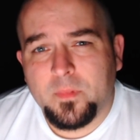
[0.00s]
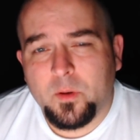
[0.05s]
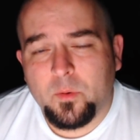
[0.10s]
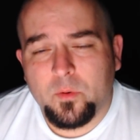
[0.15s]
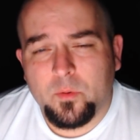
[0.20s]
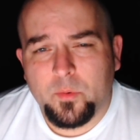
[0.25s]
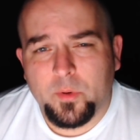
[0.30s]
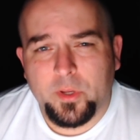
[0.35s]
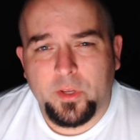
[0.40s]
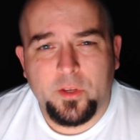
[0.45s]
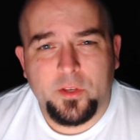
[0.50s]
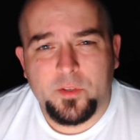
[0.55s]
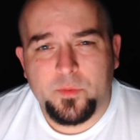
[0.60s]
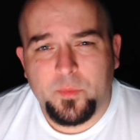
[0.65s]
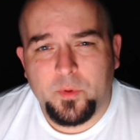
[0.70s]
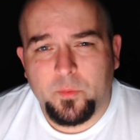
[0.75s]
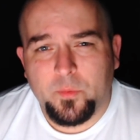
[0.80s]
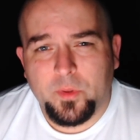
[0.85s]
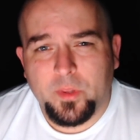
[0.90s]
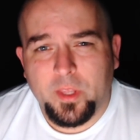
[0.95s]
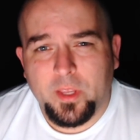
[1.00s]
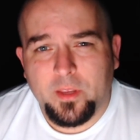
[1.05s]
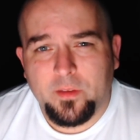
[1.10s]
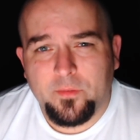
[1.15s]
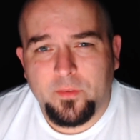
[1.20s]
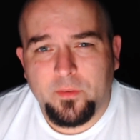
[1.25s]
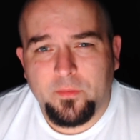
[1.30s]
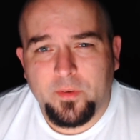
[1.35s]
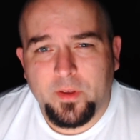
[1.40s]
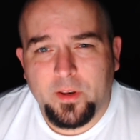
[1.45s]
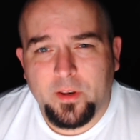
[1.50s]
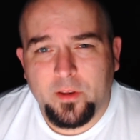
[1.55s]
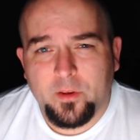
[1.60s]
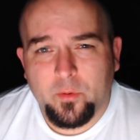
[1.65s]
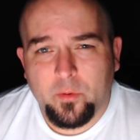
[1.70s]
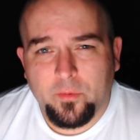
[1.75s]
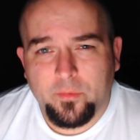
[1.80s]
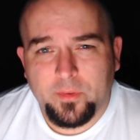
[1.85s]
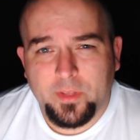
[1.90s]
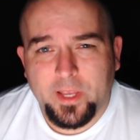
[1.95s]
I wonder what Guzman would think if he found out
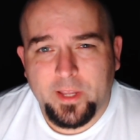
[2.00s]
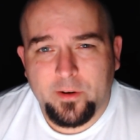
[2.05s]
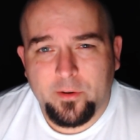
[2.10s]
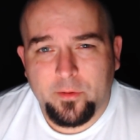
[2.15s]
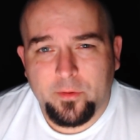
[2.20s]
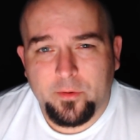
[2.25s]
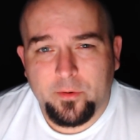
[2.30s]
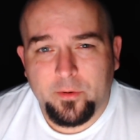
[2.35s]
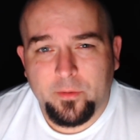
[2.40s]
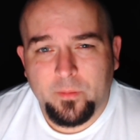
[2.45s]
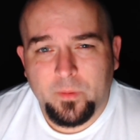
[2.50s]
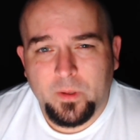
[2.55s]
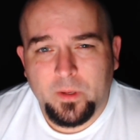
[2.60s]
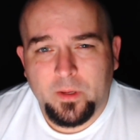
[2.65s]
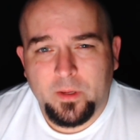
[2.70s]
you were a flat earther.